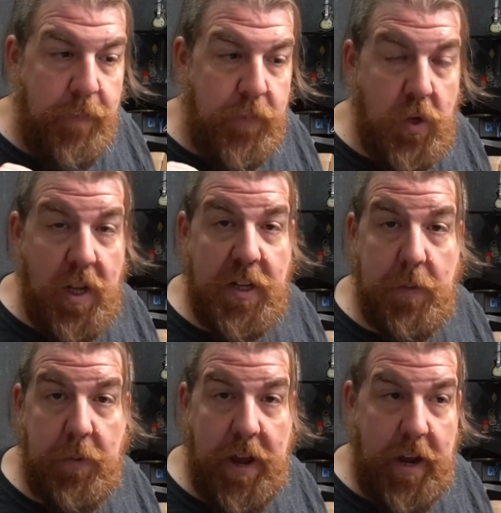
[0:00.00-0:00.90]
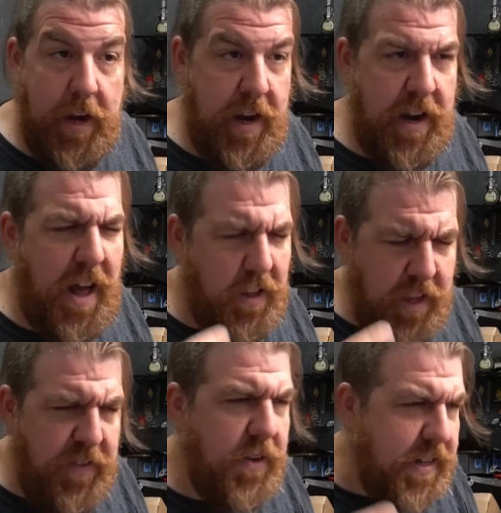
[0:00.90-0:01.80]
So that's the plan, and I'll
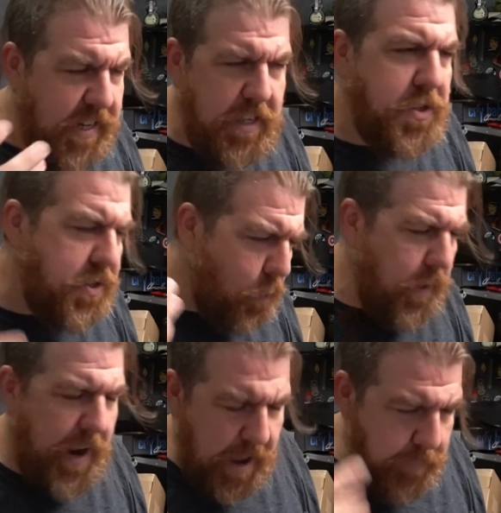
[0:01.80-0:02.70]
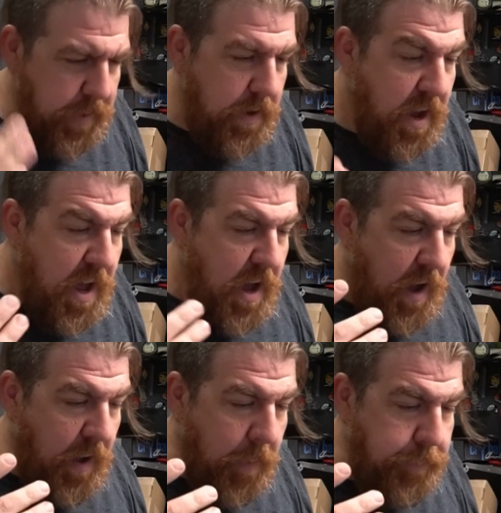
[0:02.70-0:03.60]
give you details as to what happened.
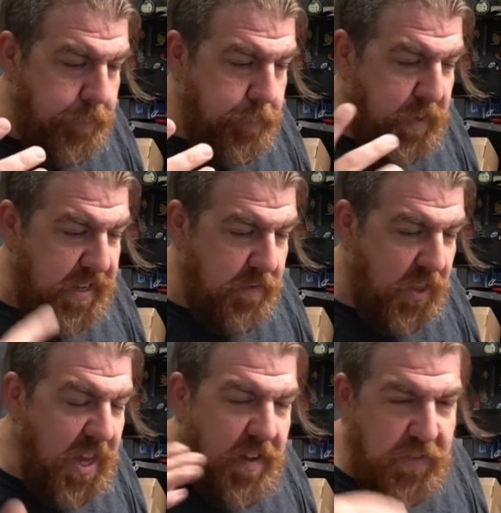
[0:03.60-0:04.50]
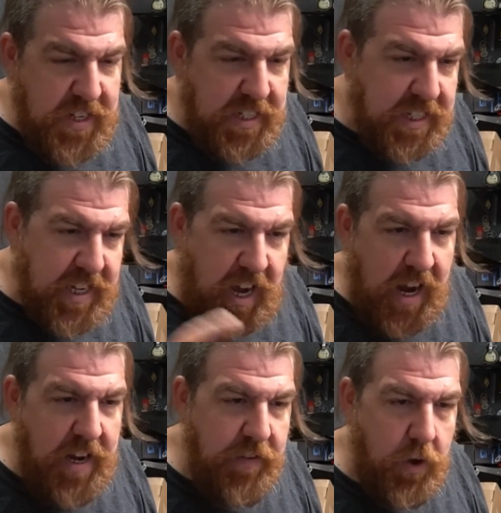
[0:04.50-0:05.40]
But think of this as
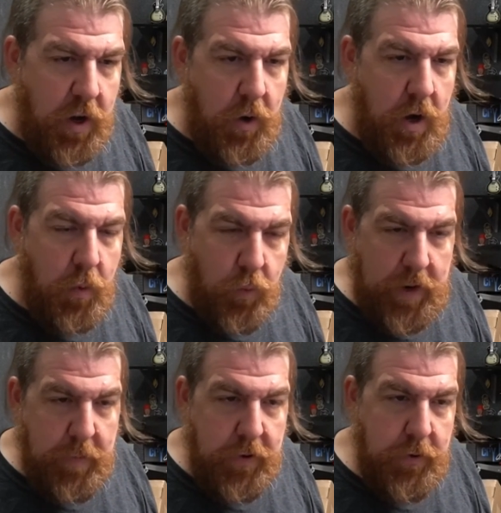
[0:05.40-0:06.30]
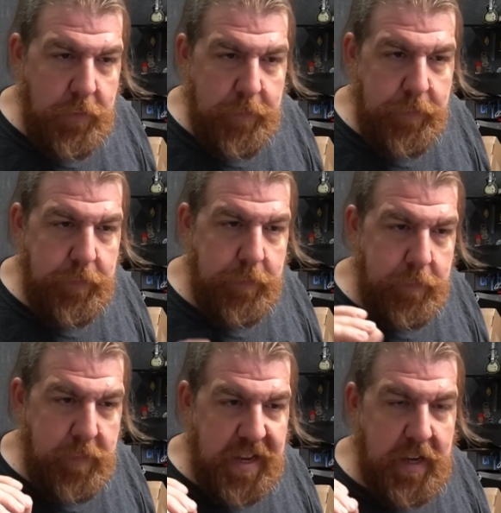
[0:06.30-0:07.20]
kind of a reboot,
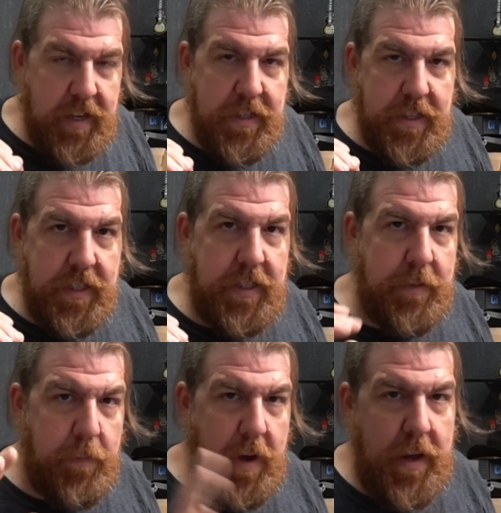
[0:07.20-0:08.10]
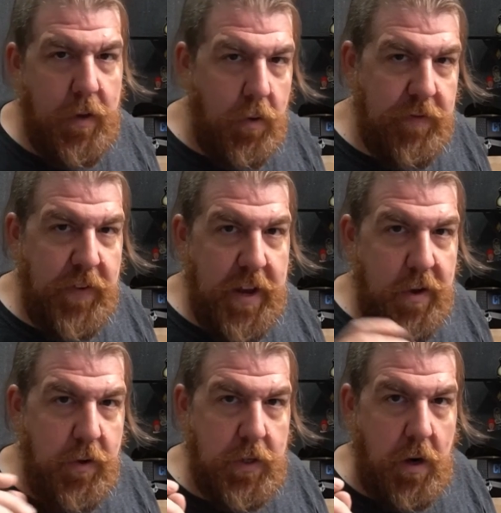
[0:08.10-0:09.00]
because my old
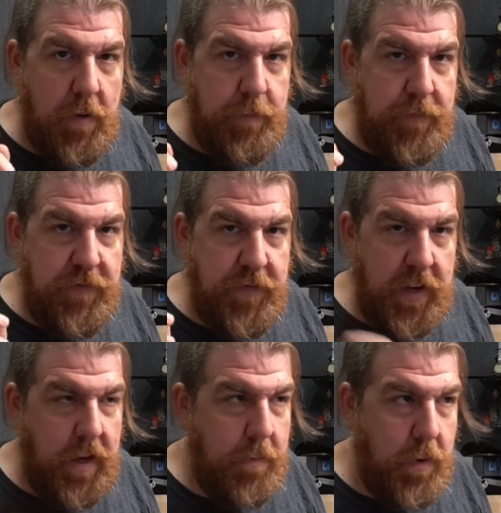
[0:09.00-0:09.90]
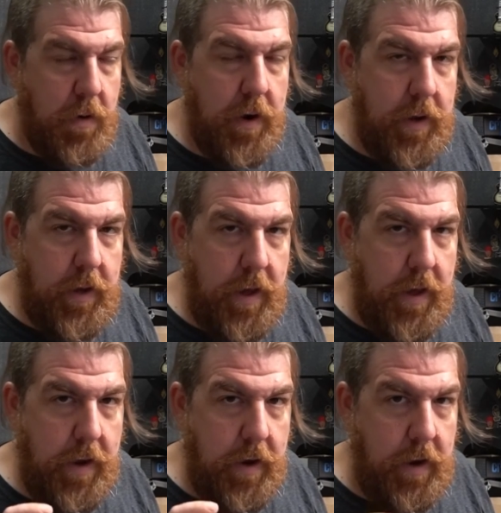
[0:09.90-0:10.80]
videos are fucking boring,
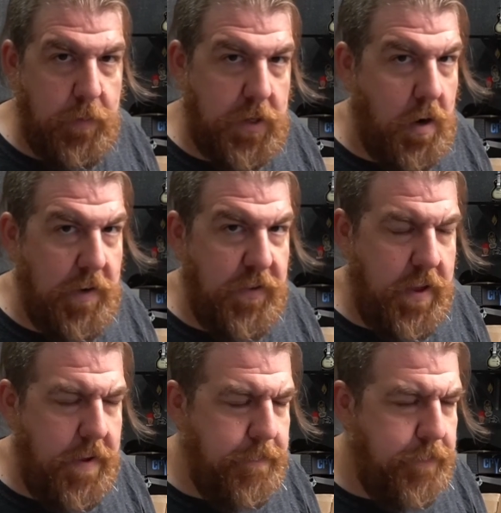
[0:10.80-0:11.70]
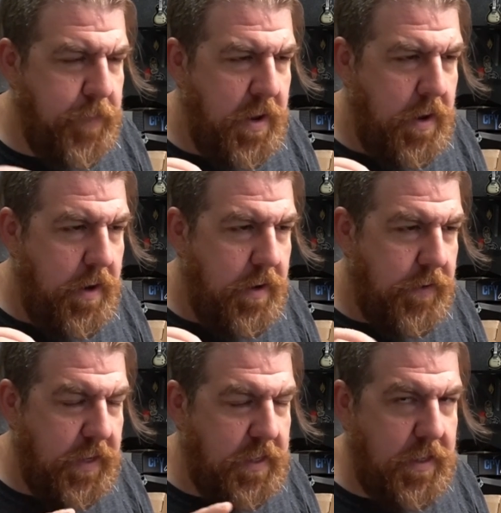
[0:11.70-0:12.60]
and I'm sorry for that.
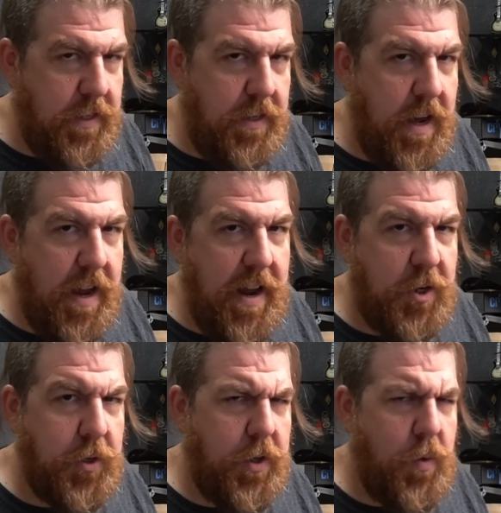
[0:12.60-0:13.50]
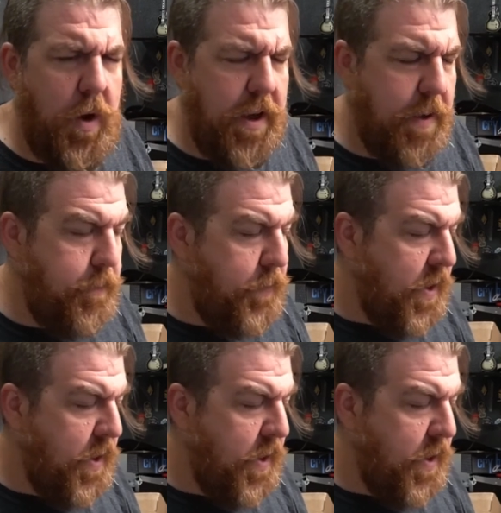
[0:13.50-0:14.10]
That's not actually who I am.